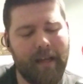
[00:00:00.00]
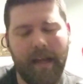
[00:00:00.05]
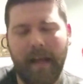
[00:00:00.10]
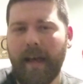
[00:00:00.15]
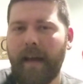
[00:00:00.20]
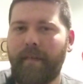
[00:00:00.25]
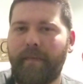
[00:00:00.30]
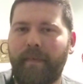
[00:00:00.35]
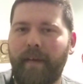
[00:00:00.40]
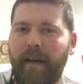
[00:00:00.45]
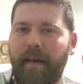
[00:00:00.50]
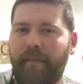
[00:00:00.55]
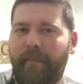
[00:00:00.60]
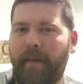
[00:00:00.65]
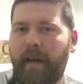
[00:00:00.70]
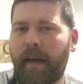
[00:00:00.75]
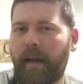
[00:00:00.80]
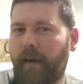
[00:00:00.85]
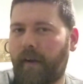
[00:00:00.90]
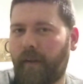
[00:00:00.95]

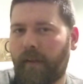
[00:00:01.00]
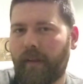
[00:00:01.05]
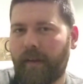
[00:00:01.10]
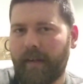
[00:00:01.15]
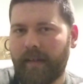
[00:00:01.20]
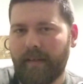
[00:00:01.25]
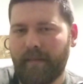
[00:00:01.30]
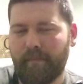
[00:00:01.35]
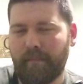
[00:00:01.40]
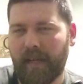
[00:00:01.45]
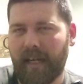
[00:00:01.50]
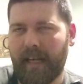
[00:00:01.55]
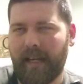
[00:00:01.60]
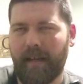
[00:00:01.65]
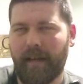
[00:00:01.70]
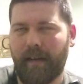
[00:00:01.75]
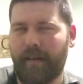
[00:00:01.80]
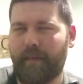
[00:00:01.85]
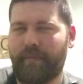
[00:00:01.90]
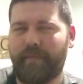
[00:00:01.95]
FFL,
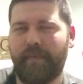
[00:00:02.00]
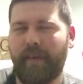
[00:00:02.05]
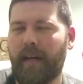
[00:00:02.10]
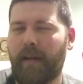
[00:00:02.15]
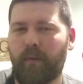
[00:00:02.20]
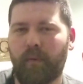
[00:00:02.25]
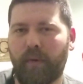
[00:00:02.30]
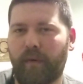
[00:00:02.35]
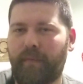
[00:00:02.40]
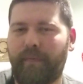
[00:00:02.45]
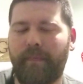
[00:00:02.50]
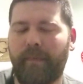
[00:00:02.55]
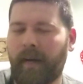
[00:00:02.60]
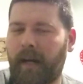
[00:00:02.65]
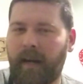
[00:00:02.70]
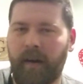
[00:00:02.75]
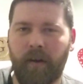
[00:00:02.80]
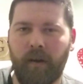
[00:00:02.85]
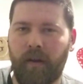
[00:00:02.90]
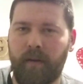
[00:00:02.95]
my Federal
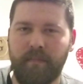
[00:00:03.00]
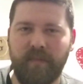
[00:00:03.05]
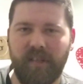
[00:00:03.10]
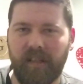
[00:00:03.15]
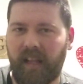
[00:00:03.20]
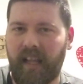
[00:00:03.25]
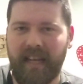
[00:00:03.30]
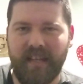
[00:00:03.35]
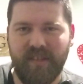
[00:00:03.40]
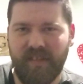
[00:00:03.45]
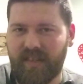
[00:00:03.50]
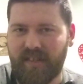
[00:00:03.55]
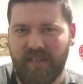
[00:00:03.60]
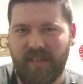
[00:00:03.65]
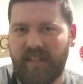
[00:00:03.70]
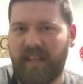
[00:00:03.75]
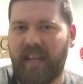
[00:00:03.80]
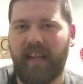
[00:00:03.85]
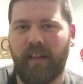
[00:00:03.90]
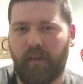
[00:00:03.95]
Firearms License
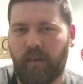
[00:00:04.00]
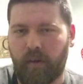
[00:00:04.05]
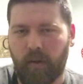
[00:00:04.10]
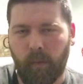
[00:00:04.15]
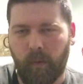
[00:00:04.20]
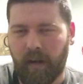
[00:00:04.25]
Dealer,